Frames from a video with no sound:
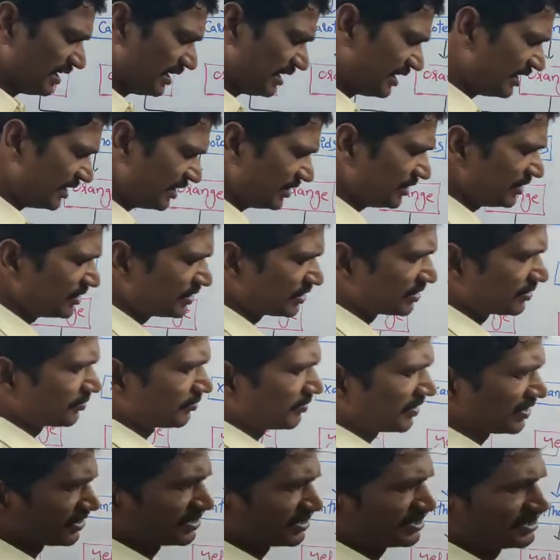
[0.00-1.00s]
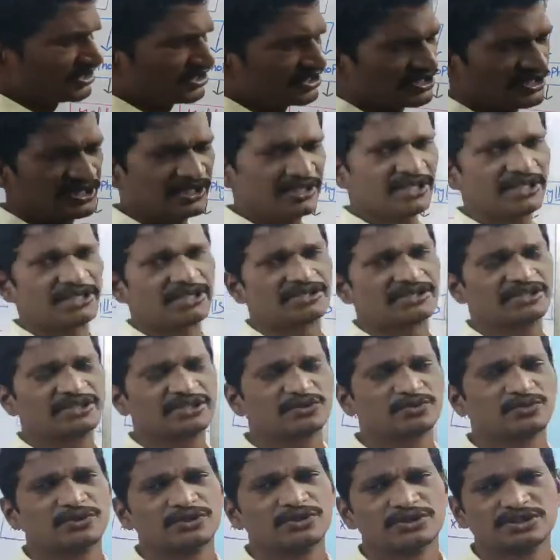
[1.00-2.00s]
A is present here.
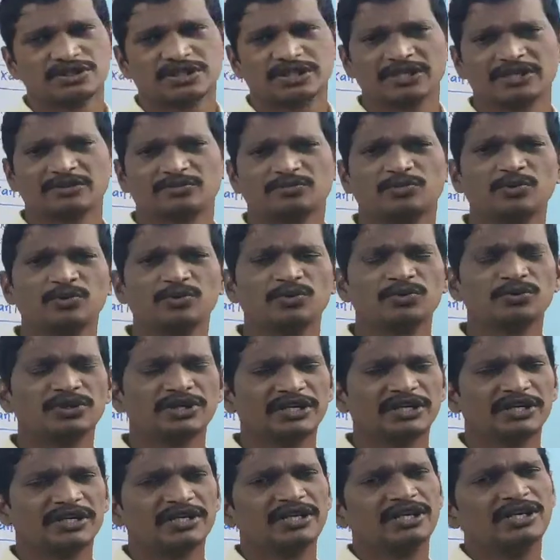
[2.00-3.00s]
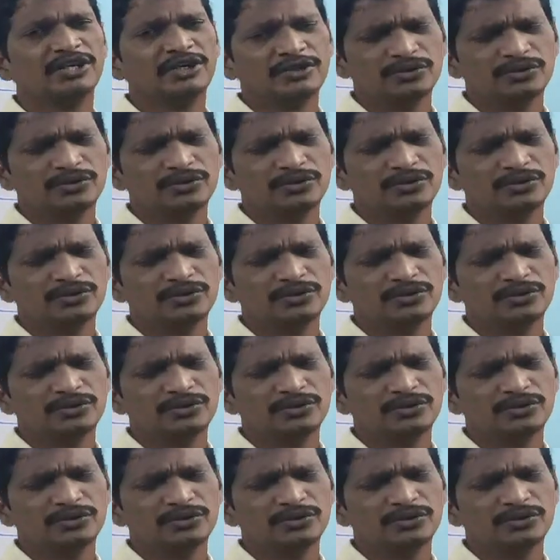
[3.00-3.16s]
This one is that blue-green.